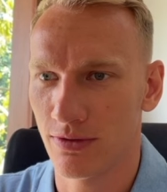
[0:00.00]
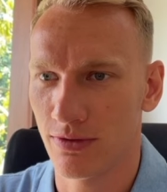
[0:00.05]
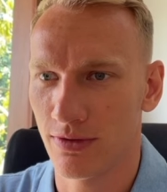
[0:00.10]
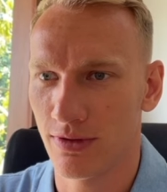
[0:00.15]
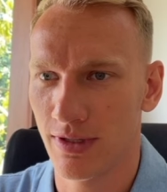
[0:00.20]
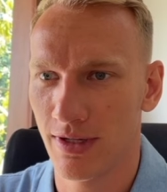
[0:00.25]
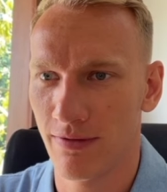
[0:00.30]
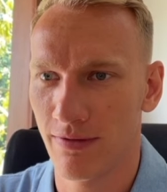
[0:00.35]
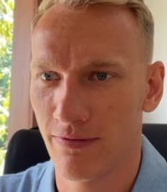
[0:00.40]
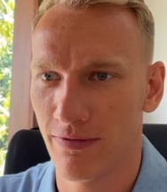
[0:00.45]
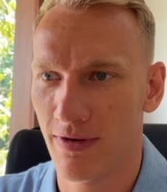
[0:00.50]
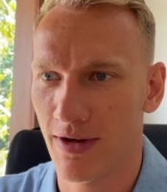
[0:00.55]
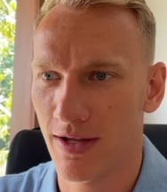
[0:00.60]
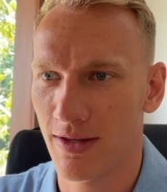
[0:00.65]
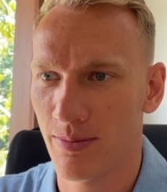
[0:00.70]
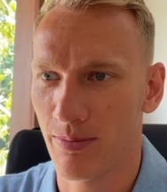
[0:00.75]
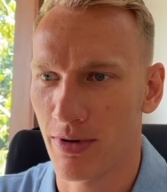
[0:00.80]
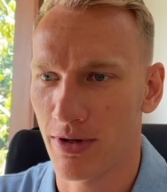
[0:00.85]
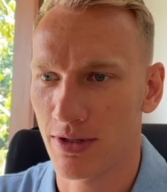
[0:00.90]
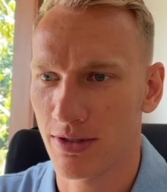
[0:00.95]
or
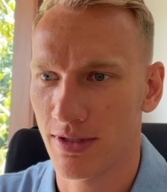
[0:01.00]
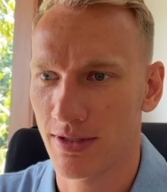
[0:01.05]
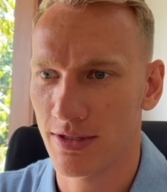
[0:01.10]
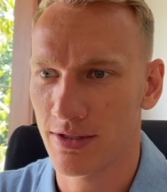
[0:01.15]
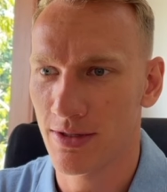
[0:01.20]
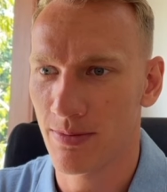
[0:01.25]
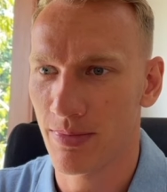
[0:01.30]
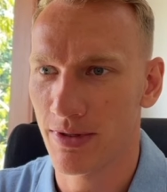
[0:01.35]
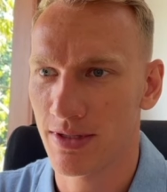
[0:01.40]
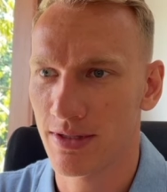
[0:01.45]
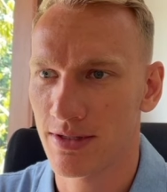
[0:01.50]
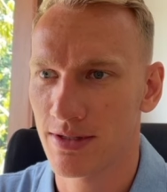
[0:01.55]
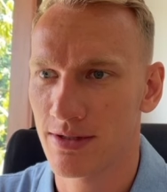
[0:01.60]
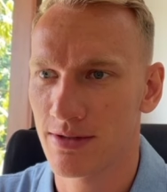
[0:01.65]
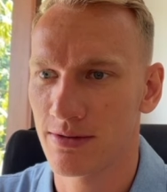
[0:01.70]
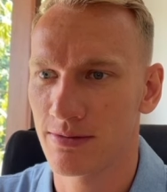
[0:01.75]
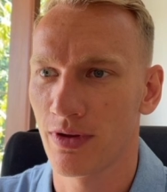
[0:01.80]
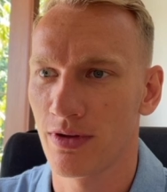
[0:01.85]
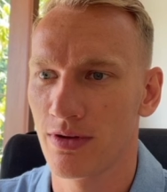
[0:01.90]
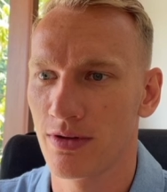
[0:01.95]
invite participants.